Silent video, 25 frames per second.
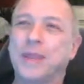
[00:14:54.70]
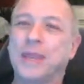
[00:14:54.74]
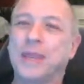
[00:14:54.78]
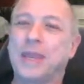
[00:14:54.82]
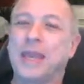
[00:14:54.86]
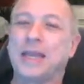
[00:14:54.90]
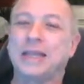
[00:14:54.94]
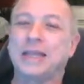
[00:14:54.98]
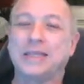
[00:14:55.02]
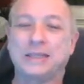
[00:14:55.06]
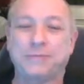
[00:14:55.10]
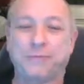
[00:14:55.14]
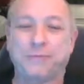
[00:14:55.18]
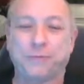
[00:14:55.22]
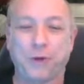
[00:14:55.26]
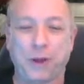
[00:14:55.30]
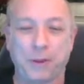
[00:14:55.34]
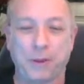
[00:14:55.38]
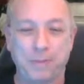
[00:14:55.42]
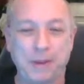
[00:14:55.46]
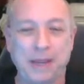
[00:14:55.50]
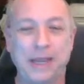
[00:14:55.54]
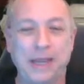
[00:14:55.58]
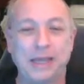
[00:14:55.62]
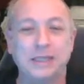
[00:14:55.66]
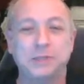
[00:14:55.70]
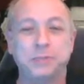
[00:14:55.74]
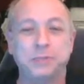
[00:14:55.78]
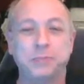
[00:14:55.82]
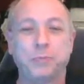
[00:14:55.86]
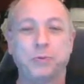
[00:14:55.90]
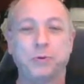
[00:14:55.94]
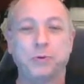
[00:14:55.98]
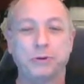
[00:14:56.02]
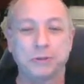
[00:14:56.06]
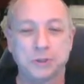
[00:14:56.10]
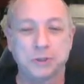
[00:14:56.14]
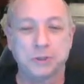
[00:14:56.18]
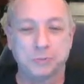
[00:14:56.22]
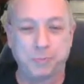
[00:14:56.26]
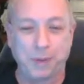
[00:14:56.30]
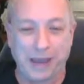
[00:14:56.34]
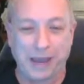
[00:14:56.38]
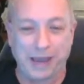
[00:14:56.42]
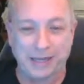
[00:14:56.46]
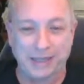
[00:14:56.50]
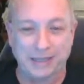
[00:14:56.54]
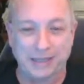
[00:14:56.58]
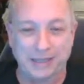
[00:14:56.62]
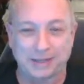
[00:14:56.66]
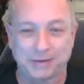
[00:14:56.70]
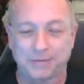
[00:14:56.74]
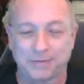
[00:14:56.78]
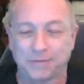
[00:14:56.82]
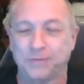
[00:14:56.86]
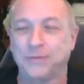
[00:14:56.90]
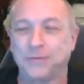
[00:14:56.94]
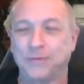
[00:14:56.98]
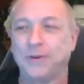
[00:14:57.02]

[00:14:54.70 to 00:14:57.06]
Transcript: it's from his perspective.